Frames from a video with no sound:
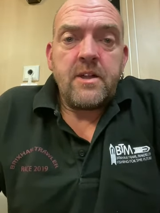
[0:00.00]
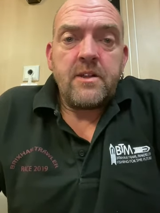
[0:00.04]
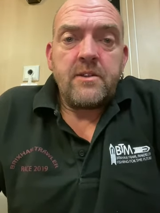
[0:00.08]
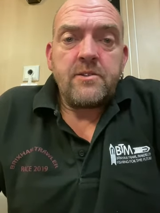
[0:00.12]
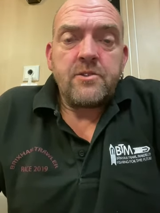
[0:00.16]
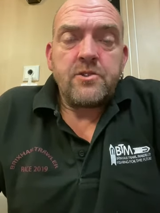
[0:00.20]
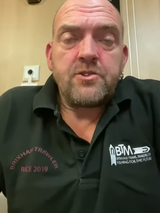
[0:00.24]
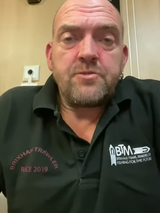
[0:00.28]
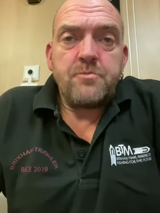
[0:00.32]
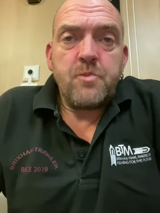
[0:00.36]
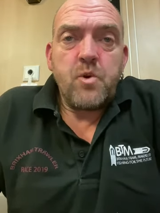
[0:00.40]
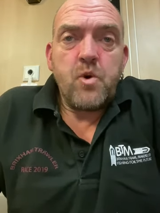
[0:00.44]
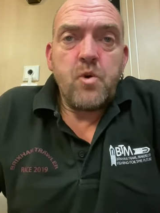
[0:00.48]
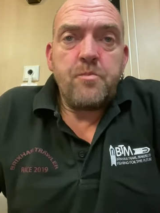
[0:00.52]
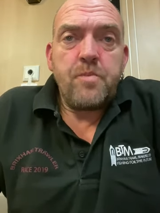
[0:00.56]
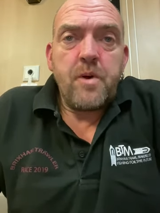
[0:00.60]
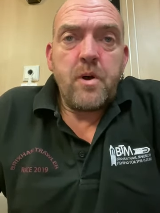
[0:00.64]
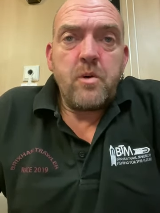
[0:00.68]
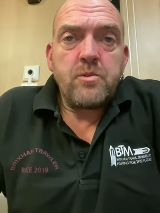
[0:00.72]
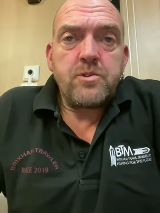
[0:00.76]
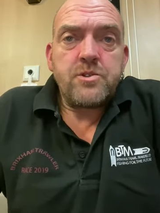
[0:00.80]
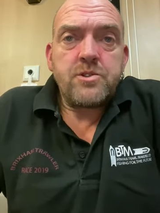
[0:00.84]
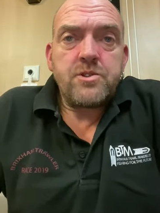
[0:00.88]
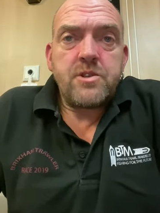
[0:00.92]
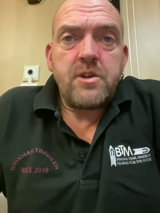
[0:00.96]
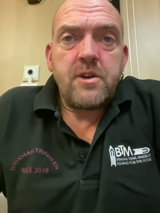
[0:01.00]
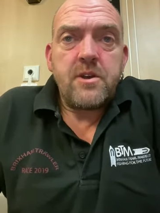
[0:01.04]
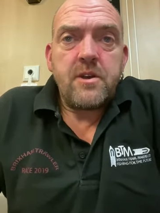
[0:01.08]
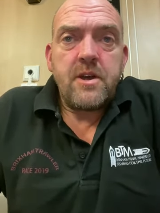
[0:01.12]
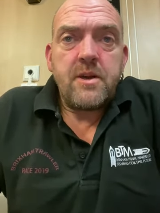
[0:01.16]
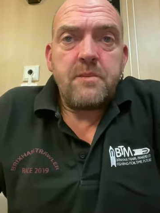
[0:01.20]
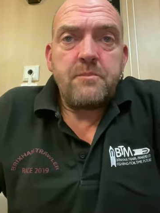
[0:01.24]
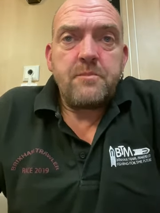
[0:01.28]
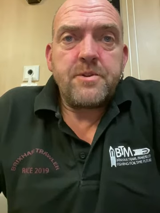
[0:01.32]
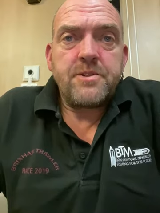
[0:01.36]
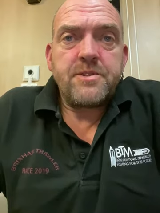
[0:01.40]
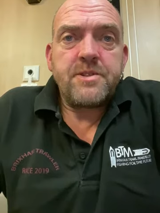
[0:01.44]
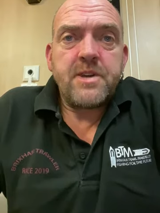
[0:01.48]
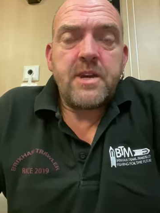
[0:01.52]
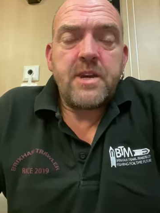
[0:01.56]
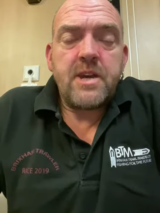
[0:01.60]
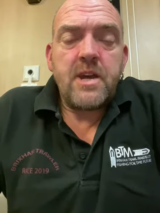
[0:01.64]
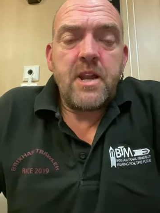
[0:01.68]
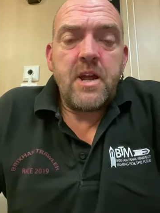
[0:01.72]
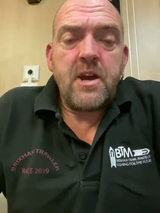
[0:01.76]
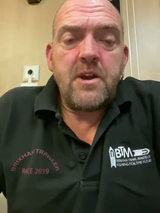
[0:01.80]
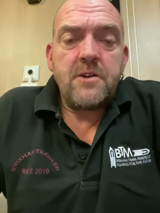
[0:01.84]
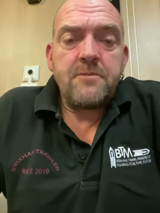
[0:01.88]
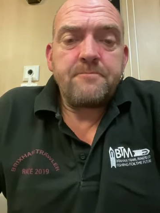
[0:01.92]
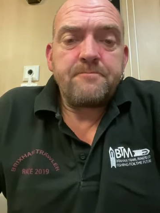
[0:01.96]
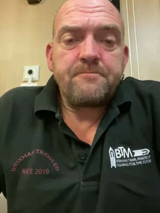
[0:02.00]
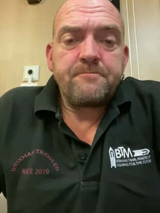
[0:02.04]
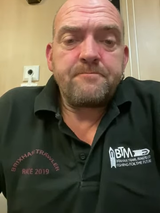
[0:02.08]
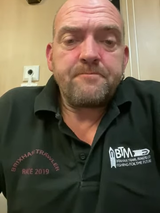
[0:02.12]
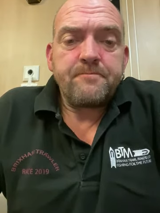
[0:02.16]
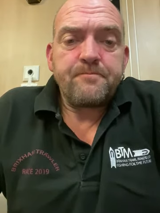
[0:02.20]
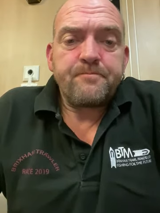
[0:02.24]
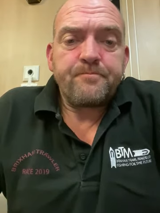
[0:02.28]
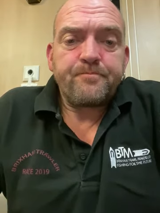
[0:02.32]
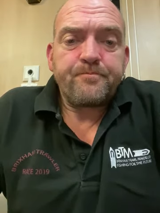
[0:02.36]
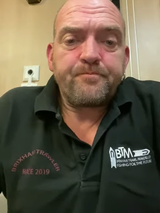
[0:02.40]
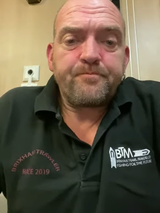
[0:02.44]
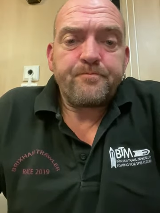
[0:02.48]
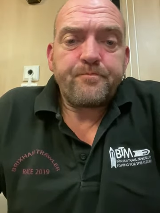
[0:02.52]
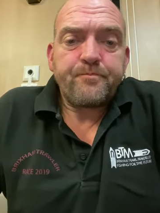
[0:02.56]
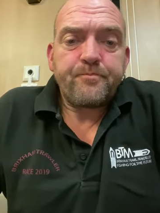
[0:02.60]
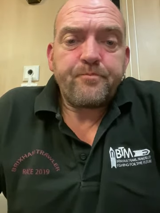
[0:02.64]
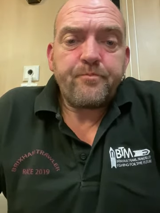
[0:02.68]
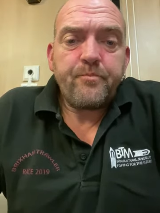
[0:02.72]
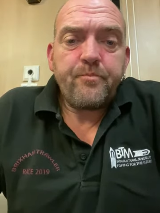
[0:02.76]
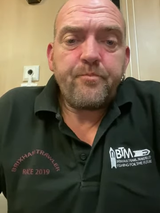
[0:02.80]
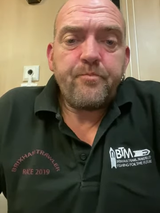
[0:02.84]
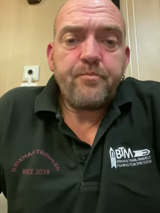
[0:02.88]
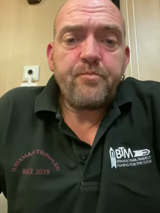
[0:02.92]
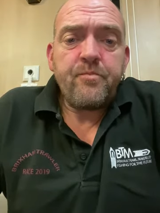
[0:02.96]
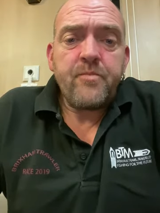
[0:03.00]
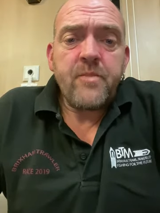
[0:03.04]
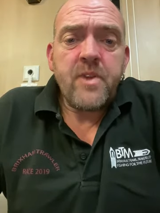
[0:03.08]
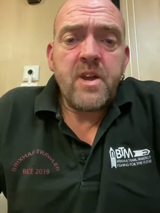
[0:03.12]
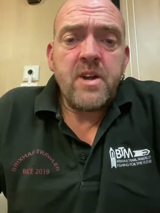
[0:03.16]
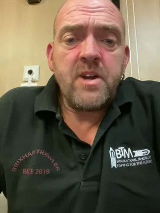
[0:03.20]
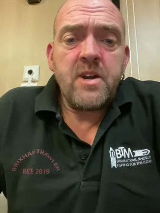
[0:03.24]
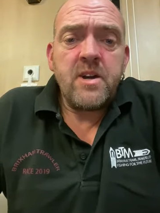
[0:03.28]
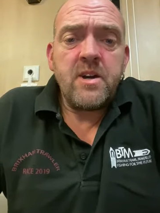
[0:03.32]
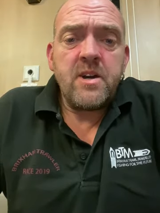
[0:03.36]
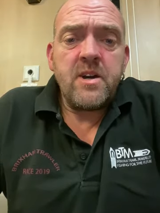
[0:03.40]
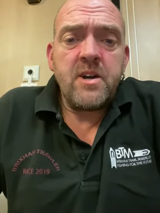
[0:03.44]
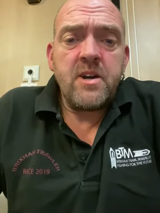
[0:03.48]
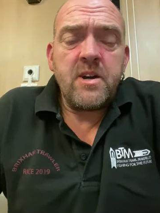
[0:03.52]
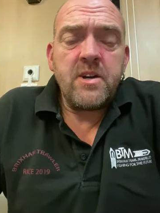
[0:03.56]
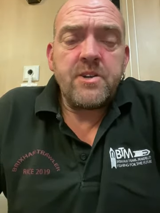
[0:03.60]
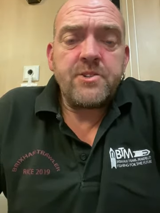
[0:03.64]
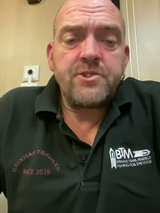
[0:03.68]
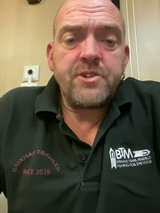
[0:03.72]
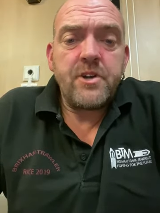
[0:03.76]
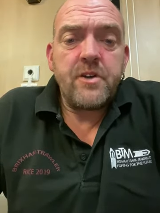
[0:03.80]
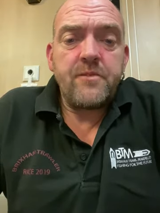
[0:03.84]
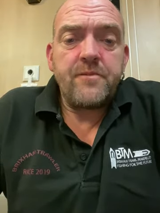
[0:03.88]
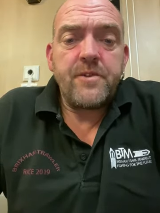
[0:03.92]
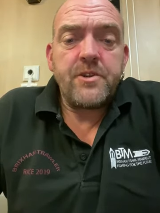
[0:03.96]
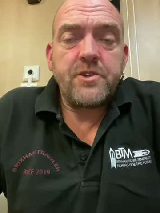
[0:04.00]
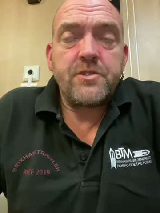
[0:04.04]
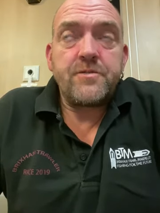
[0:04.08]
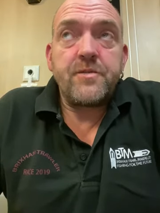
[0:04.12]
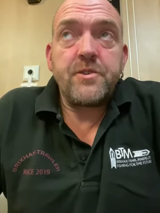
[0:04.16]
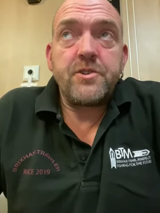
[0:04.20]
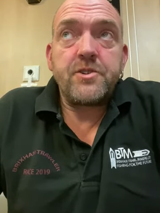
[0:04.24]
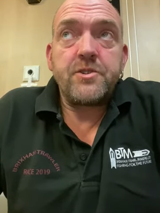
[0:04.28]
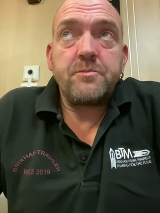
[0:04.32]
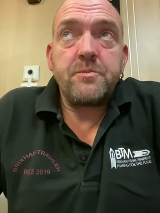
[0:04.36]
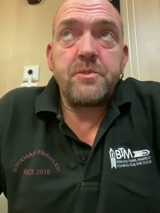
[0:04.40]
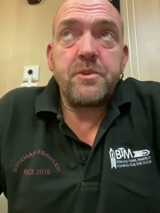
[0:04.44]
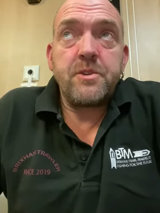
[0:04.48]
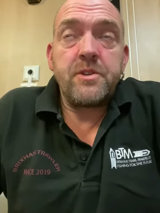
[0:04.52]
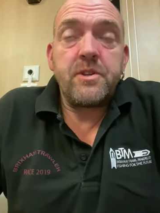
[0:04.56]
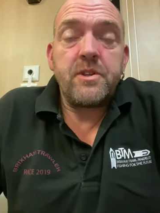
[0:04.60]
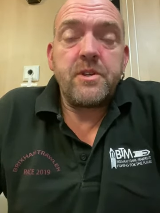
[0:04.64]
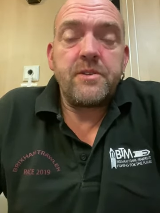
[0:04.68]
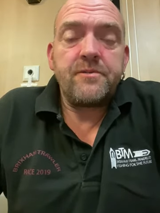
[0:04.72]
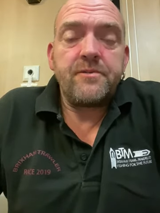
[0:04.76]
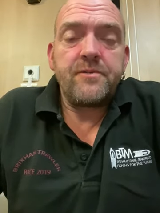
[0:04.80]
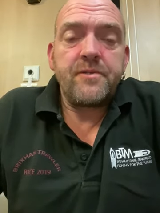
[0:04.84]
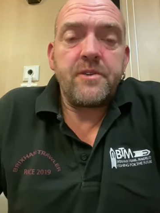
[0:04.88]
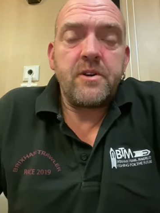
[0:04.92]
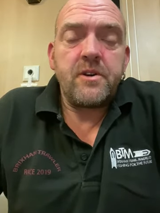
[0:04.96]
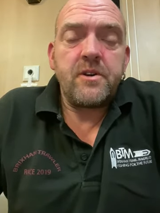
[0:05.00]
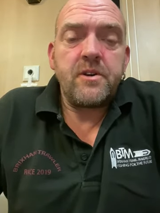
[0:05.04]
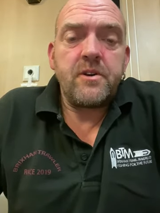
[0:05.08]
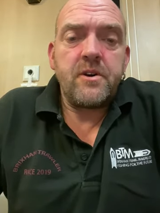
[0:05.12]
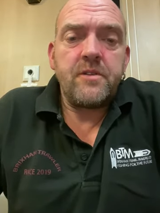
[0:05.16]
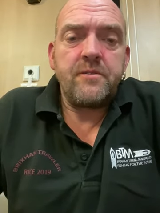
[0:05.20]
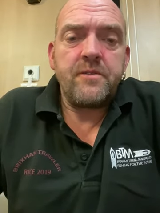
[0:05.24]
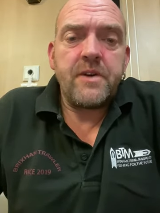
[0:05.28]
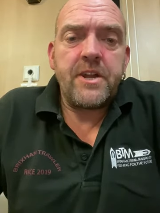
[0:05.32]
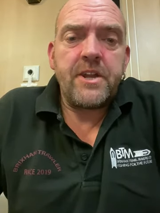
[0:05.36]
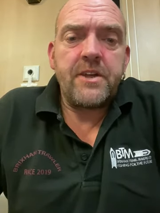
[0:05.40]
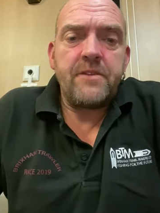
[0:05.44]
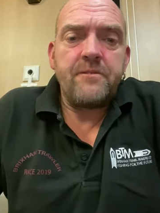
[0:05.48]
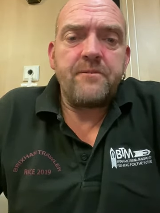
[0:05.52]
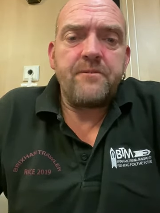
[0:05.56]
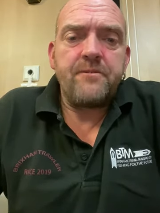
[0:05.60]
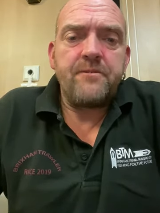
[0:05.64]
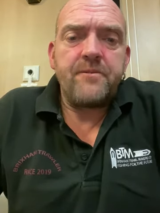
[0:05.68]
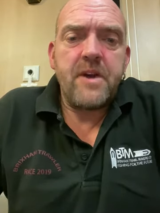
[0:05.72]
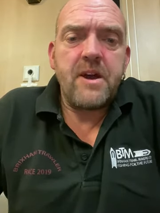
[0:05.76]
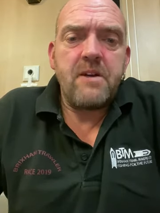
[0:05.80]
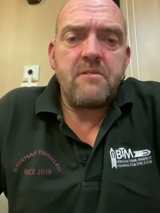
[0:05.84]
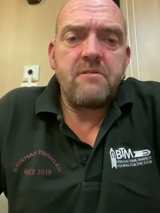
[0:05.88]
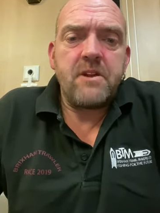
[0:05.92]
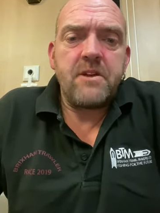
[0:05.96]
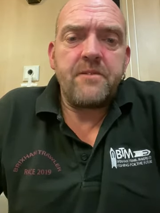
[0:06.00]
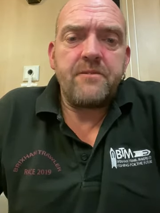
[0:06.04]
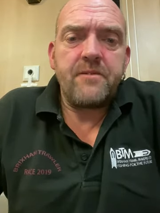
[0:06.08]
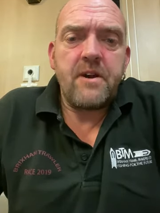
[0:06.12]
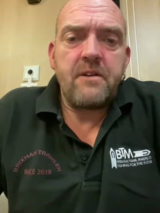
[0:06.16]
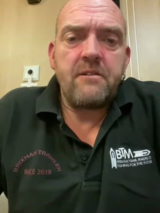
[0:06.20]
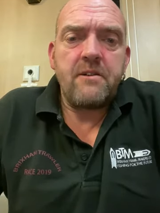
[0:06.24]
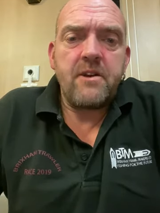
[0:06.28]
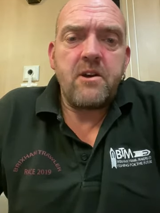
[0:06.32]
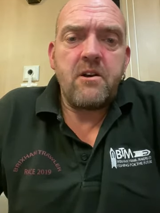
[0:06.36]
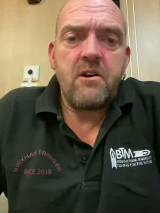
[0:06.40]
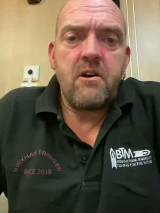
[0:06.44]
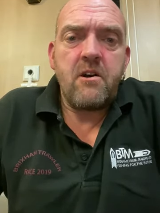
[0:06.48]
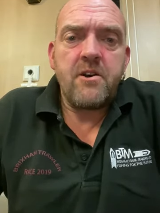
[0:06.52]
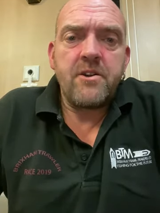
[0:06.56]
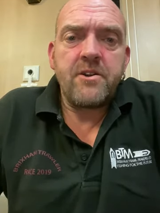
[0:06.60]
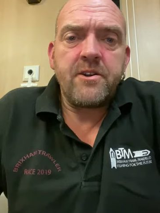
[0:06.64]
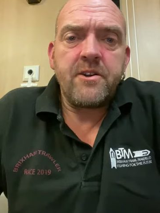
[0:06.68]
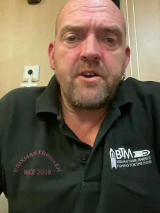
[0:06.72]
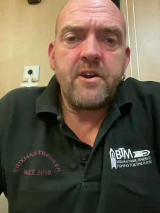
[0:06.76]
The small boats in particular, shellfish fishermen have had it very, very hard.